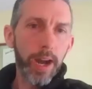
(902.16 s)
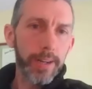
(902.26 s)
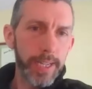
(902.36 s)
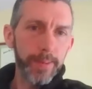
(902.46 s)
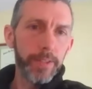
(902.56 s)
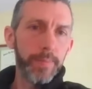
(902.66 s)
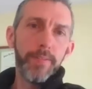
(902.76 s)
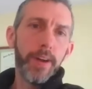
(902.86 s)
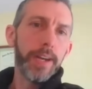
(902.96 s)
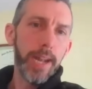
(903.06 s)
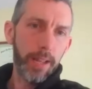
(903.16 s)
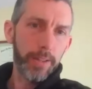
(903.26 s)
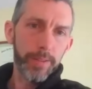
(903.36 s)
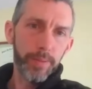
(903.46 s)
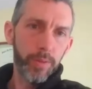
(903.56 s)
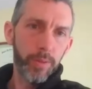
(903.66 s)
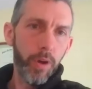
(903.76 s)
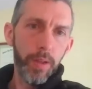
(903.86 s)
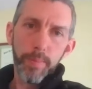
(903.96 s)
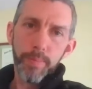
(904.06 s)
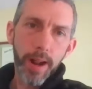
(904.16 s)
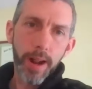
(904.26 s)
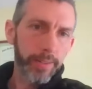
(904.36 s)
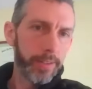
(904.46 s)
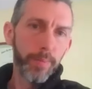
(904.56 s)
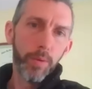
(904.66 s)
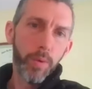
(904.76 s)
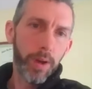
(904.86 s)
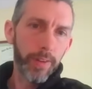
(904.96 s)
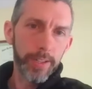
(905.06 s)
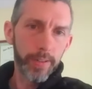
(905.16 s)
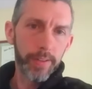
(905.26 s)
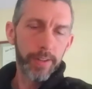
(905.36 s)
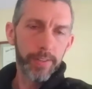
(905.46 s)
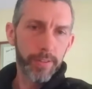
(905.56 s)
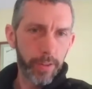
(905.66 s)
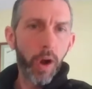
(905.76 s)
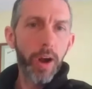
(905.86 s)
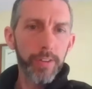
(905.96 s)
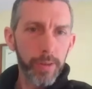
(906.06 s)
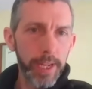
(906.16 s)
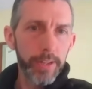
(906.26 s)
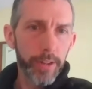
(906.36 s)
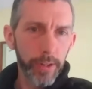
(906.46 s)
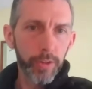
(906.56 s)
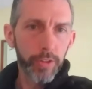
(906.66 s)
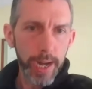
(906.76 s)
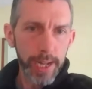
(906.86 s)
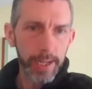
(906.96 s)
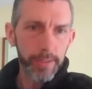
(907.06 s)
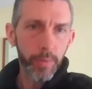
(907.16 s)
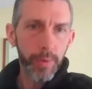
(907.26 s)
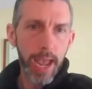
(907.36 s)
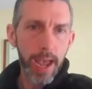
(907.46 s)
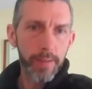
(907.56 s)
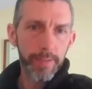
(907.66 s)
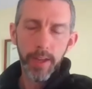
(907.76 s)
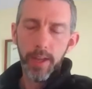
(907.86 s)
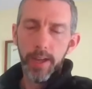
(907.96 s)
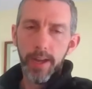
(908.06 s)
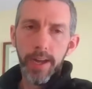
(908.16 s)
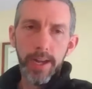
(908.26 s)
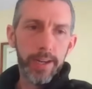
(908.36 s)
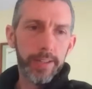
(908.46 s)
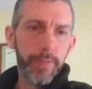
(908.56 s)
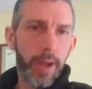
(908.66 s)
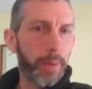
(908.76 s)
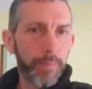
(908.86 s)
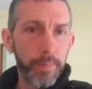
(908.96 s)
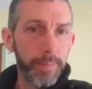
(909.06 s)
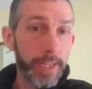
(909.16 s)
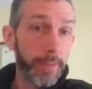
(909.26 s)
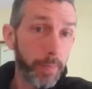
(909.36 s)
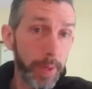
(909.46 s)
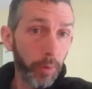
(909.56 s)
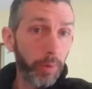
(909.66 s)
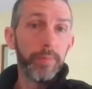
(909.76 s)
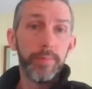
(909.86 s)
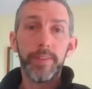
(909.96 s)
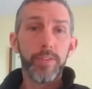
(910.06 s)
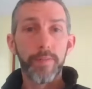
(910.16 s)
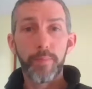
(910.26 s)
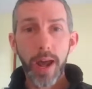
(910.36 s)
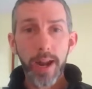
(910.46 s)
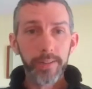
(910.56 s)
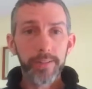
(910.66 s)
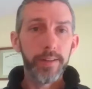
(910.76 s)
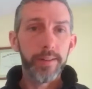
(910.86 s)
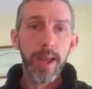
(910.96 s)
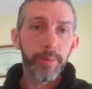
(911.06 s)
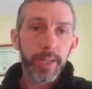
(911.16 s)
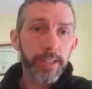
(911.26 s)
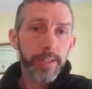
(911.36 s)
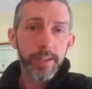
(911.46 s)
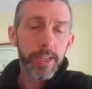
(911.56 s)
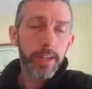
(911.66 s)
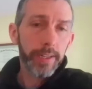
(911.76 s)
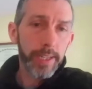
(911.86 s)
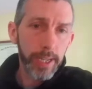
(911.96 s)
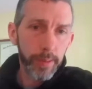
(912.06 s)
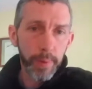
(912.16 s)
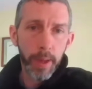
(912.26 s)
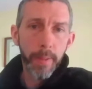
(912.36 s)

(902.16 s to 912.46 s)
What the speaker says: our team to be very knowledgeable on the product, number one, right? So there are some internal trainings that we have developed from different people in sort of products and application engineering team.